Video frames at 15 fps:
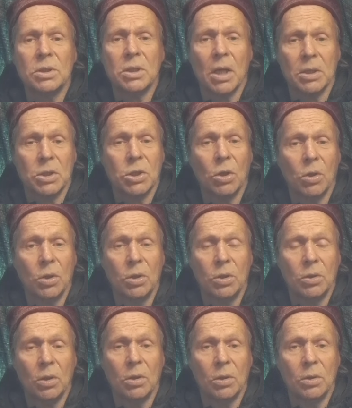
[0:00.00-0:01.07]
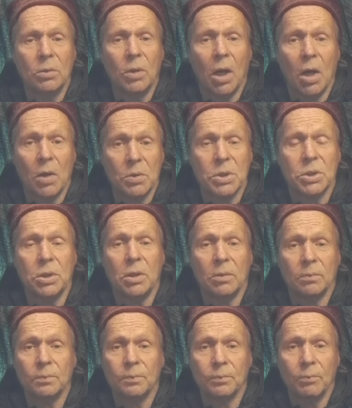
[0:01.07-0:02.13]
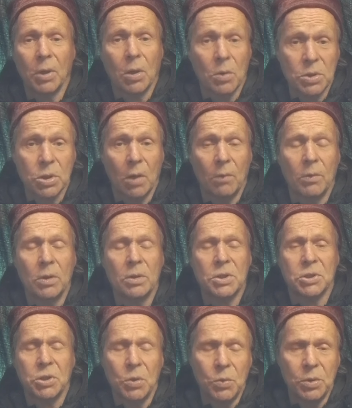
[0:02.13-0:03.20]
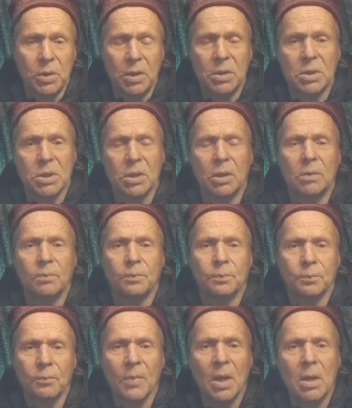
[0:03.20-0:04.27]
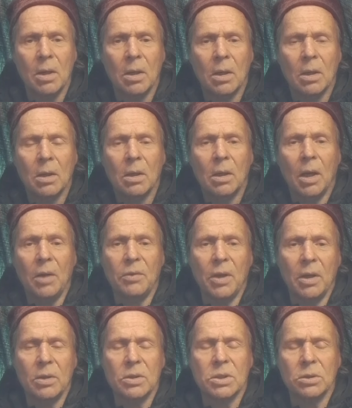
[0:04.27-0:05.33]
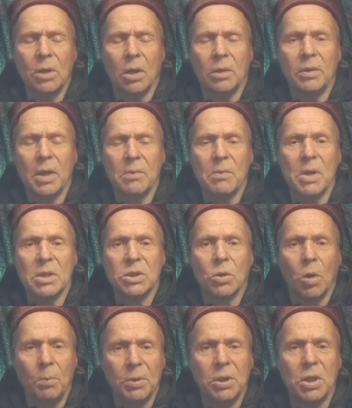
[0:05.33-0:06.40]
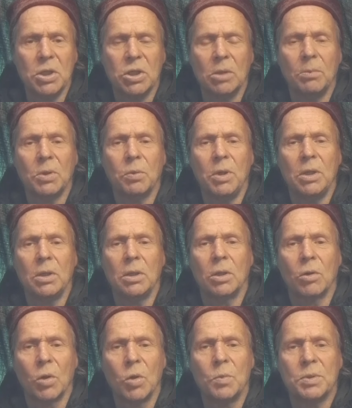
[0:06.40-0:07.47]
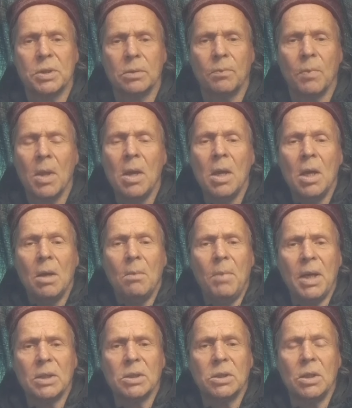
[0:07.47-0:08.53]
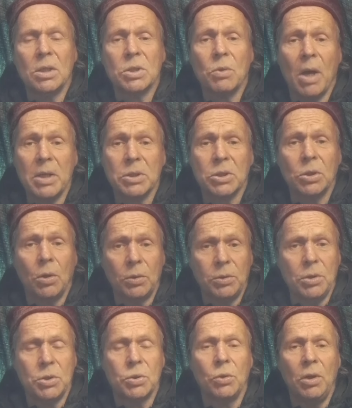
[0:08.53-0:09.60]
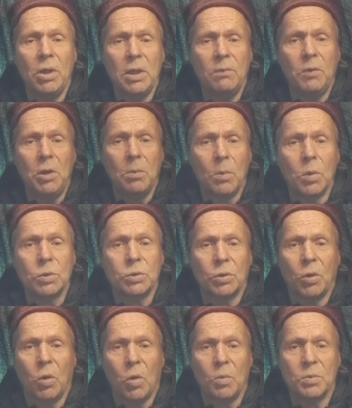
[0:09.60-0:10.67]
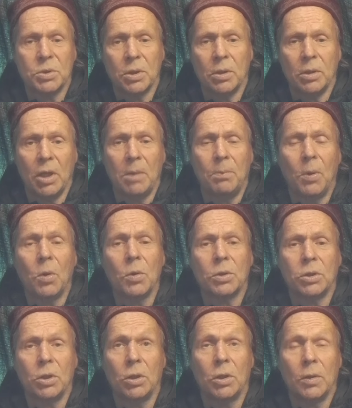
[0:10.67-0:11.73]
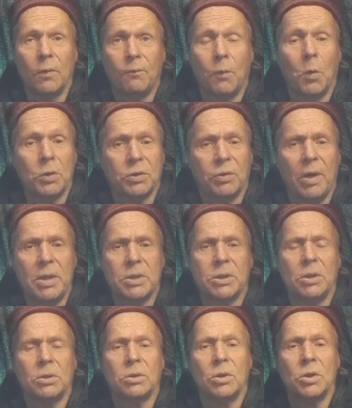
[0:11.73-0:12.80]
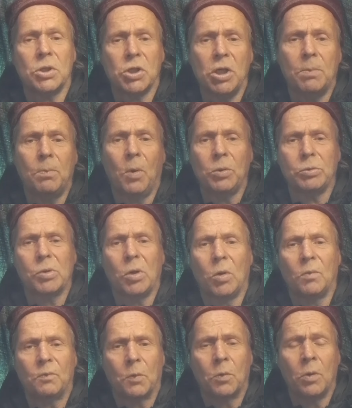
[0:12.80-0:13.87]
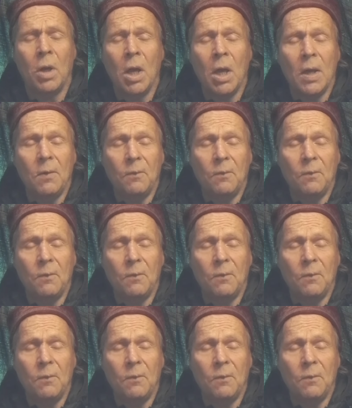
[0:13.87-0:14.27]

such housing because of students and there was a competition between groups. But so I started to live in motorhomes, and I bought a Ford Transit cheap motorhome for